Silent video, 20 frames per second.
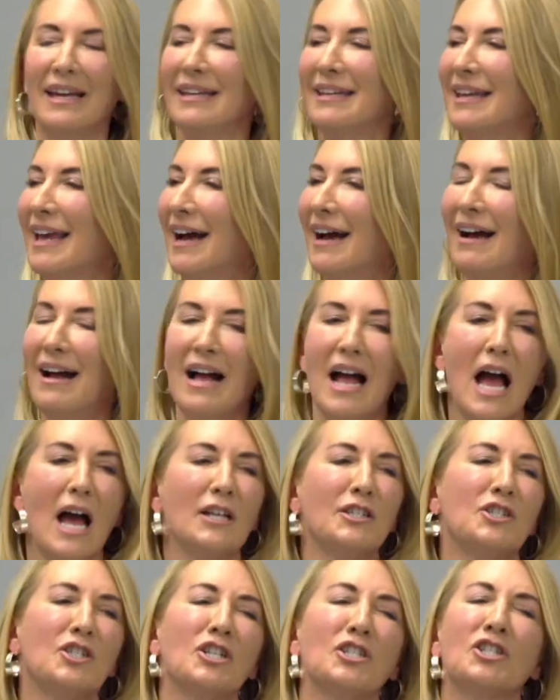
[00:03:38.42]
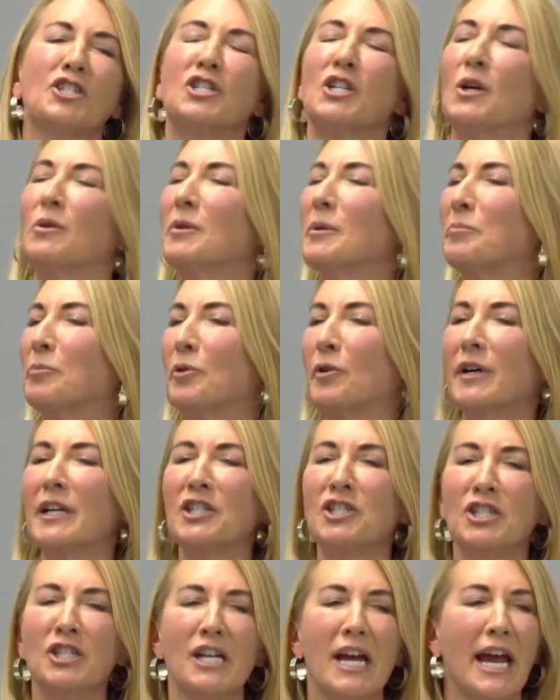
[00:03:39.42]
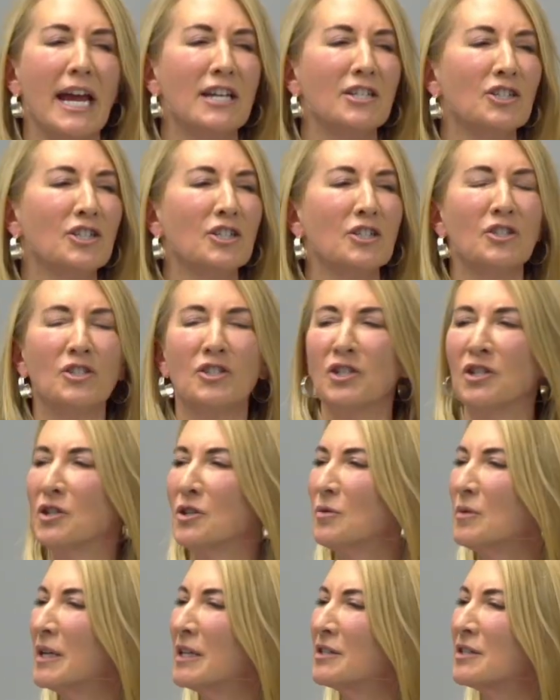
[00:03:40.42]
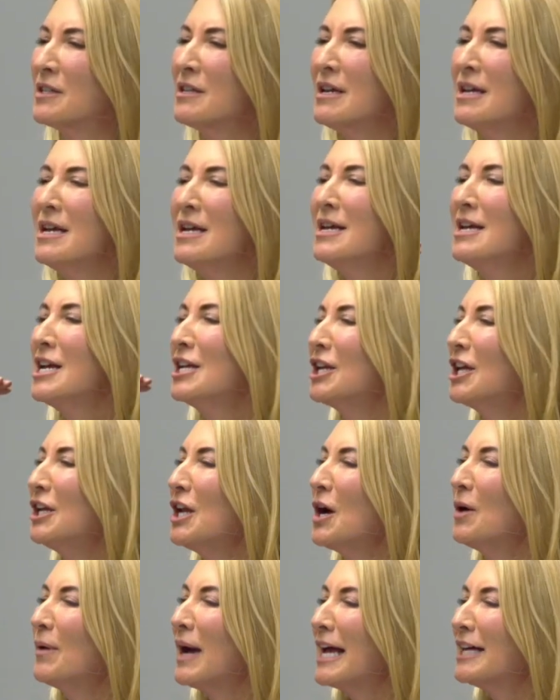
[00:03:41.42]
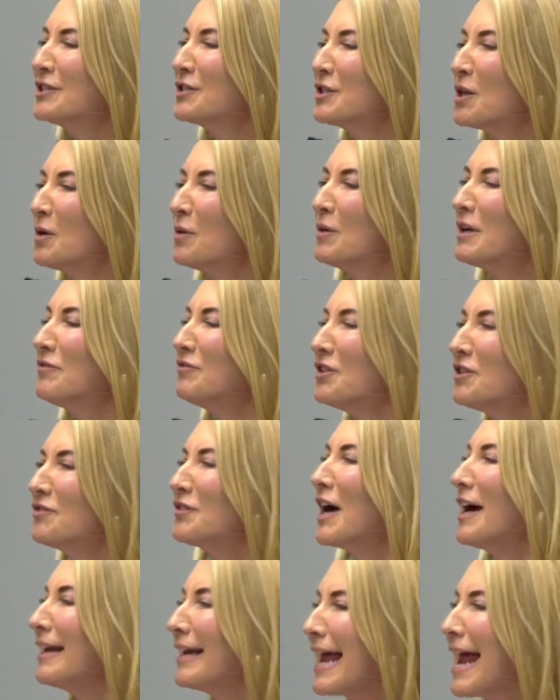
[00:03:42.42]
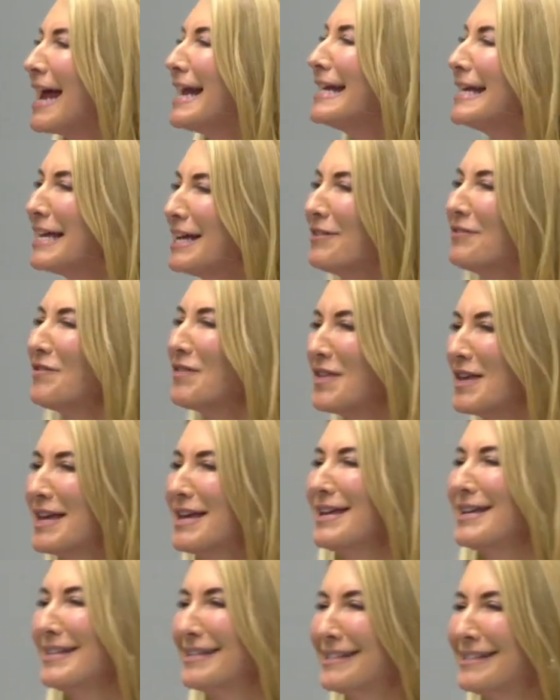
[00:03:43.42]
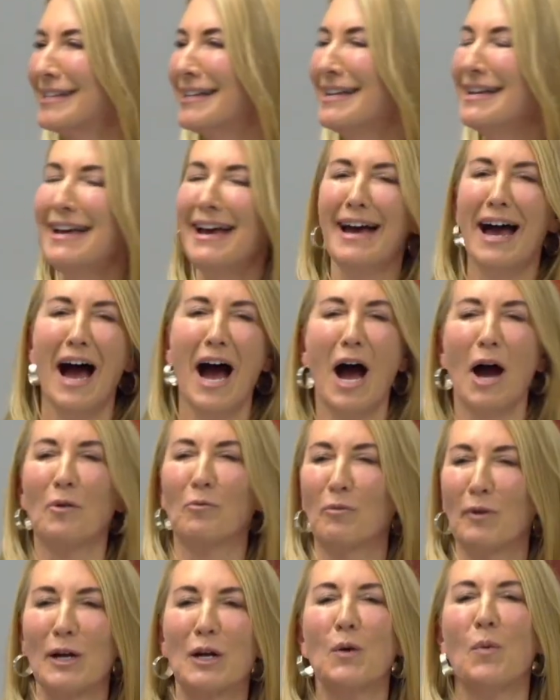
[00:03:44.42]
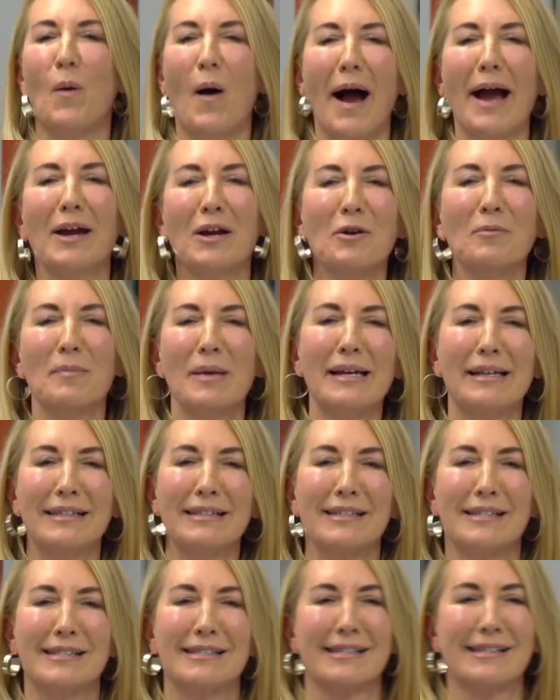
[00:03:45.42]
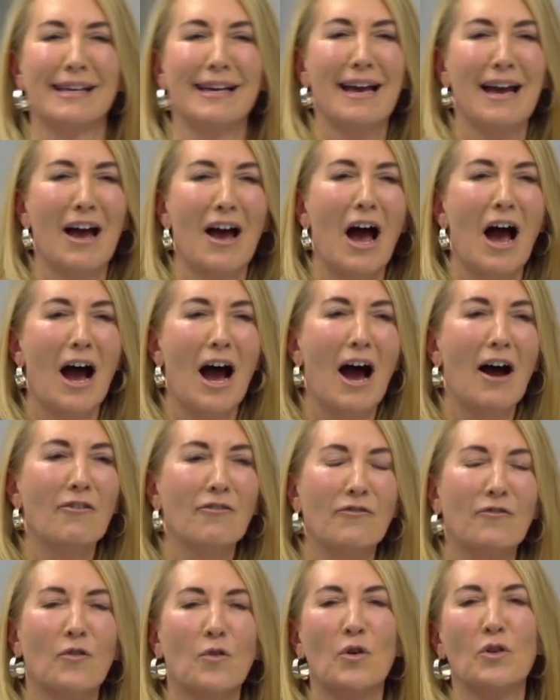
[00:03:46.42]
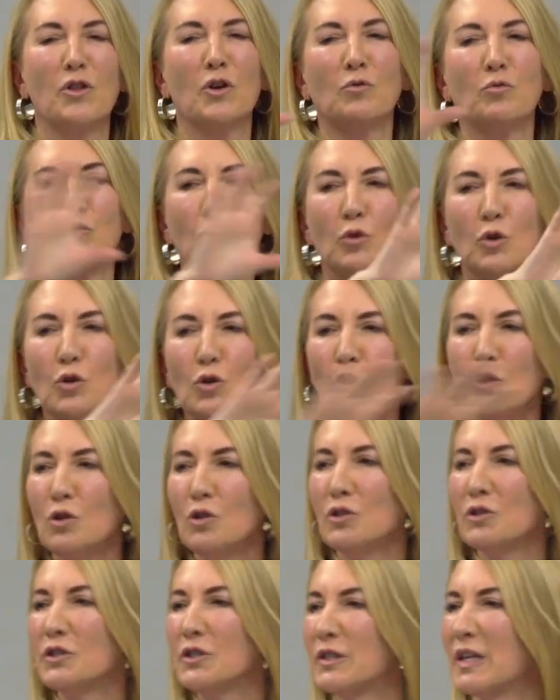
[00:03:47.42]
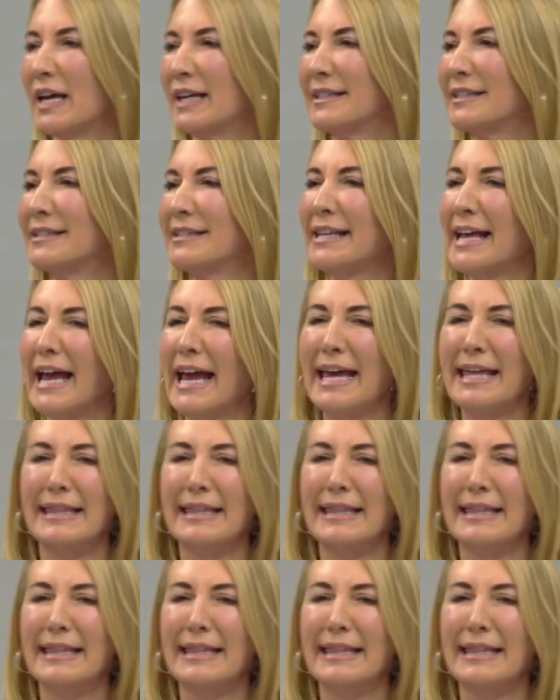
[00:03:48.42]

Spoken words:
Yeah, just show appreciation to us. And so if you've got any of these requirements for the rules that say